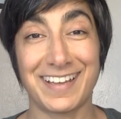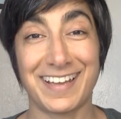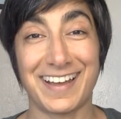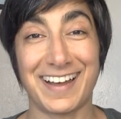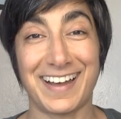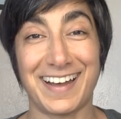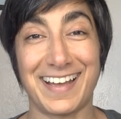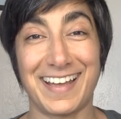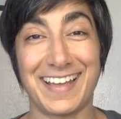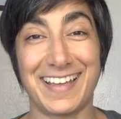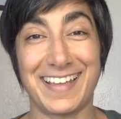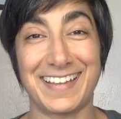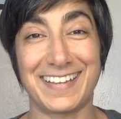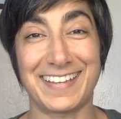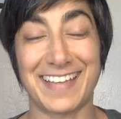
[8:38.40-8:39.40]

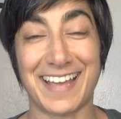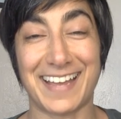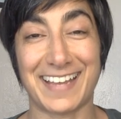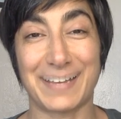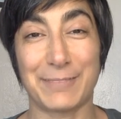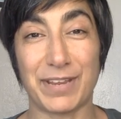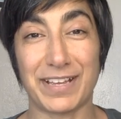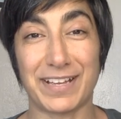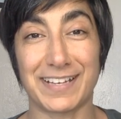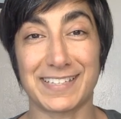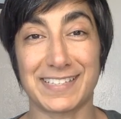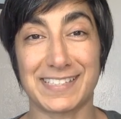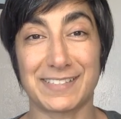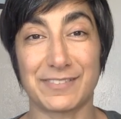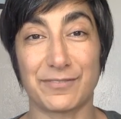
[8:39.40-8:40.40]
and that can make
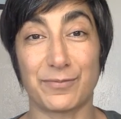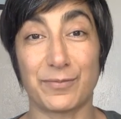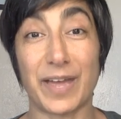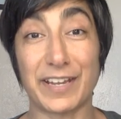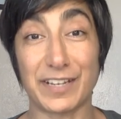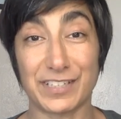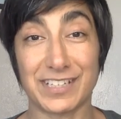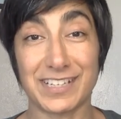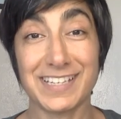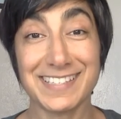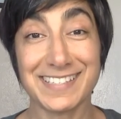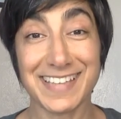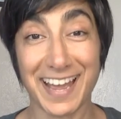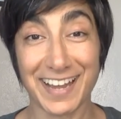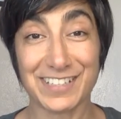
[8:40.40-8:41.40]
us
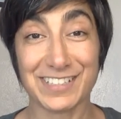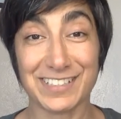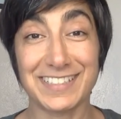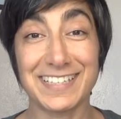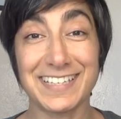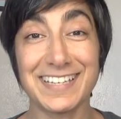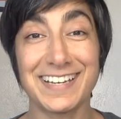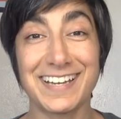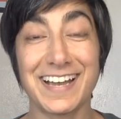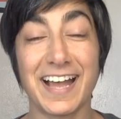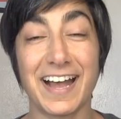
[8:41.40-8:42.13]
anxious, actually.